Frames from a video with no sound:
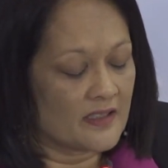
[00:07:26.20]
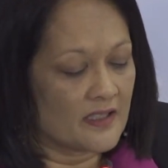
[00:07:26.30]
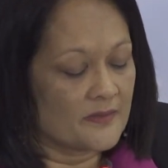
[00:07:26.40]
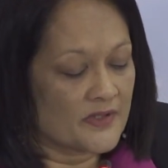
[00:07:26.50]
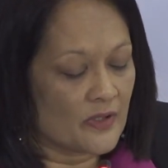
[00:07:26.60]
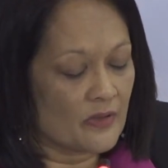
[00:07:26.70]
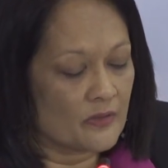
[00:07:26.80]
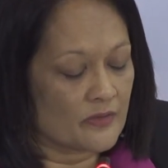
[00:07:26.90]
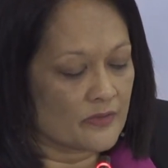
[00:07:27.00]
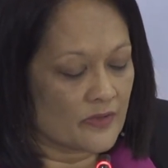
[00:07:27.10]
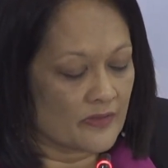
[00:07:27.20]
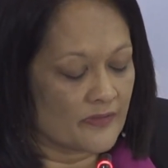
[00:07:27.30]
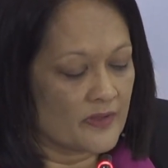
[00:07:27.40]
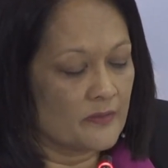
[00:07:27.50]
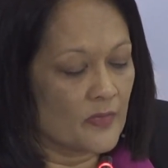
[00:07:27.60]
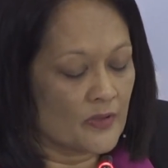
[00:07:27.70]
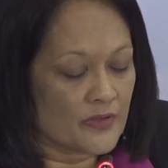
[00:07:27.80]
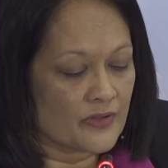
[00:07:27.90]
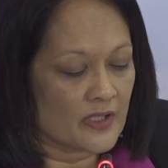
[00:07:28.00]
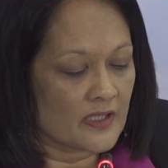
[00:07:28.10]
I'm so sort of
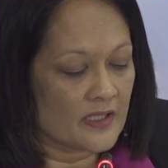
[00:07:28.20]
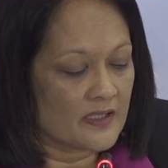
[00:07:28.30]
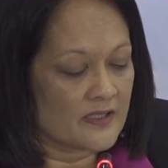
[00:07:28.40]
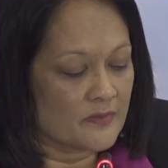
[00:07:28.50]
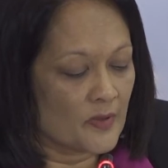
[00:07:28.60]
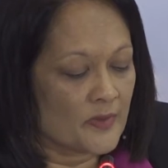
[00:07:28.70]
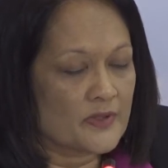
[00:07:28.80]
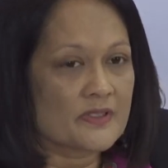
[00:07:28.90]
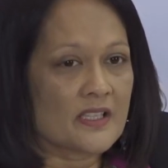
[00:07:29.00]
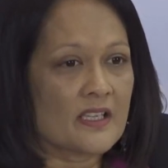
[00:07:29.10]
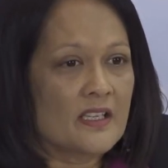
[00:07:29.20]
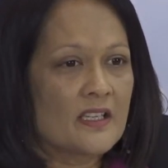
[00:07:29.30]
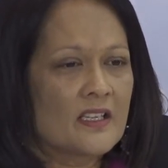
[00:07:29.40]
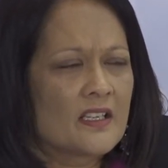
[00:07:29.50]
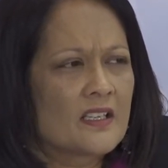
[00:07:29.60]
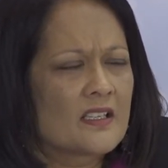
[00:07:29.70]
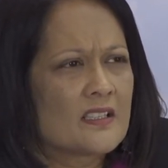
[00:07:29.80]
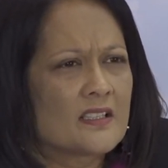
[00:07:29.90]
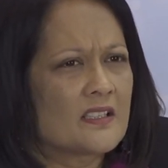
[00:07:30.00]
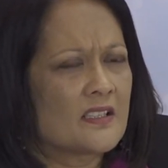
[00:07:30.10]
emotional at this moment to say
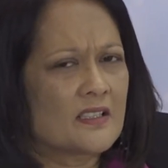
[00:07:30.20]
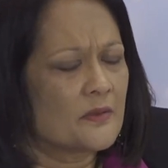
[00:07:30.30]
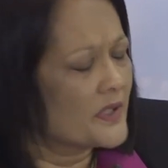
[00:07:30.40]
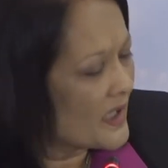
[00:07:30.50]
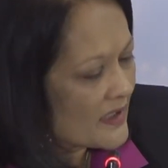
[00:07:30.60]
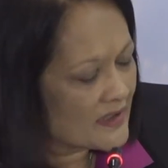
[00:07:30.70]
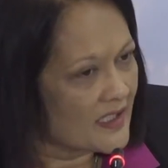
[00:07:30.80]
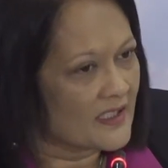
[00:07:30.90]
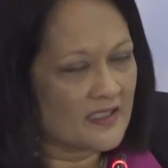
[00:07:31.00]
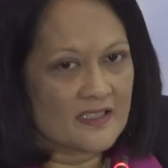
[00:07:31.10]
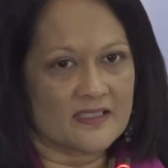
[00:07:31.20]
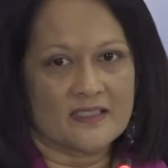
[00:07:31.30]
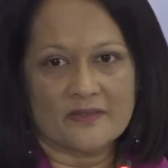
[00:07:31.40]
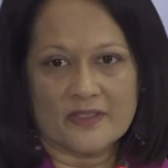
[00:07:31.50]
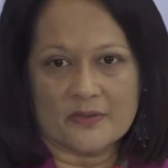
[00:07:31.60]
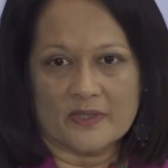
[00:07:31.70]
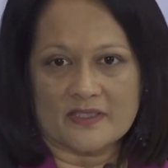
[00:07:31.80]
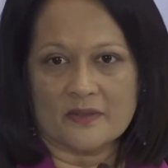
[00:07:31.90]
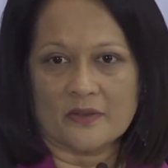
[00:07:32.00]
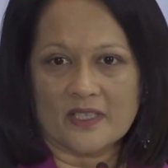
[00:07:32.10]
we can't thank these
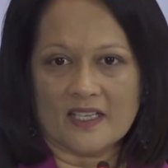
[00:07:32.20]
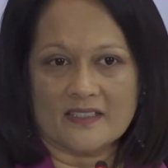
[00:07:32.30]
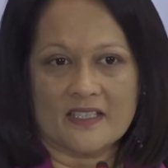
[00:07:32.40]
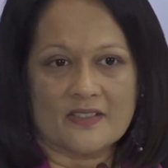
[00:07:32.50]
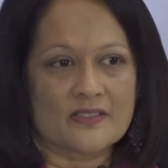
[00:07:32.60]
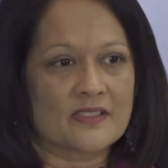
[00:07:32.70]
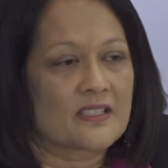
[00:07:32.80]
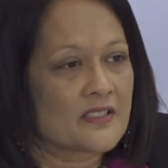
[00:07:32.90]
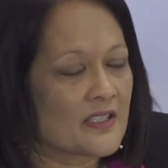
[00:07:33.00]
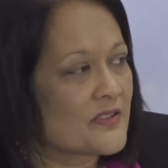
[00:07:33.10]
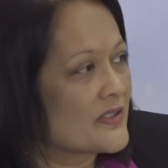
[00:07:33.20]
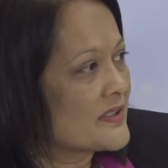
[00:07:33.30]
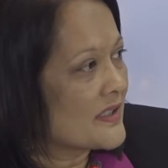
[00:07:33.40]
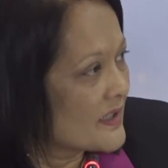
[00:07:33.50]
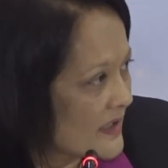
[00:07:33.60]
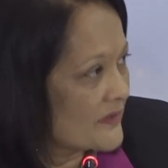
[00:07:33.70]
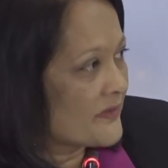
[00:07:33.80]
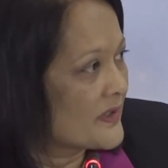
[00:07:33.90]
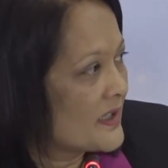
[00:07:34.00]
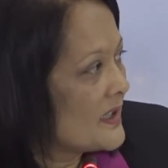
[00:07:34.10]
individuals and organizations and countries
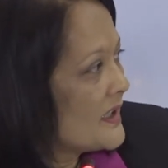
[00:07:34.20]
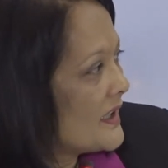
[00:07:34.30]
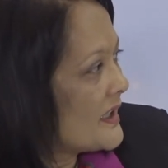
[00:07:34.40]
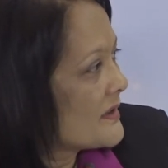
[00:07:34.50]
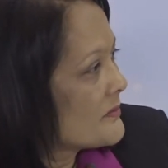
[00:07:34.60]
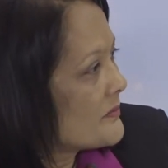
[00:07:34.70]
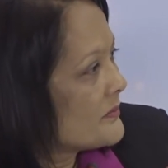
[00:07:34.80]
enough. And